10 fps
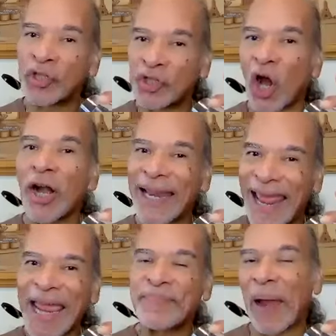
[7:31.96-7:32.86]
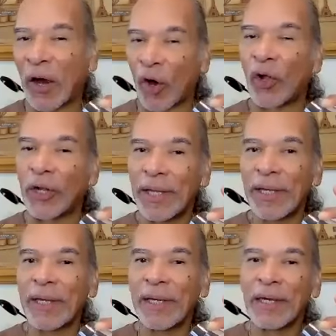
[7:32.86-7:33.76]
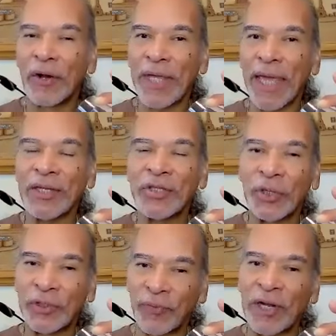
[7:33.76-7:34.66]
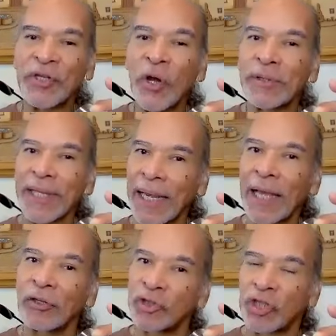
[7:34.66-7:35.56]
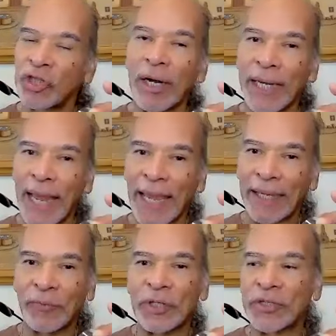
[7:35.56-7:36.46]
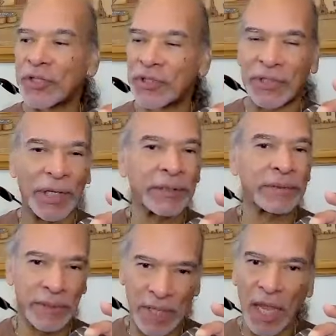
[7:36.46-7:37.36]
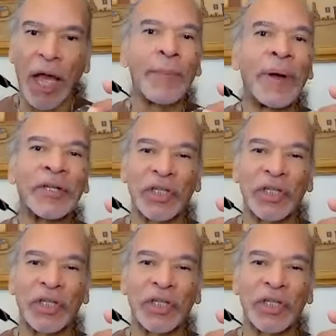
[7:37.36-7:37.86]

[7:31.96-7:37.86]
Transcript: Chardonnay barrel. Okay, so it's French oak that held Chardonnay, which is a much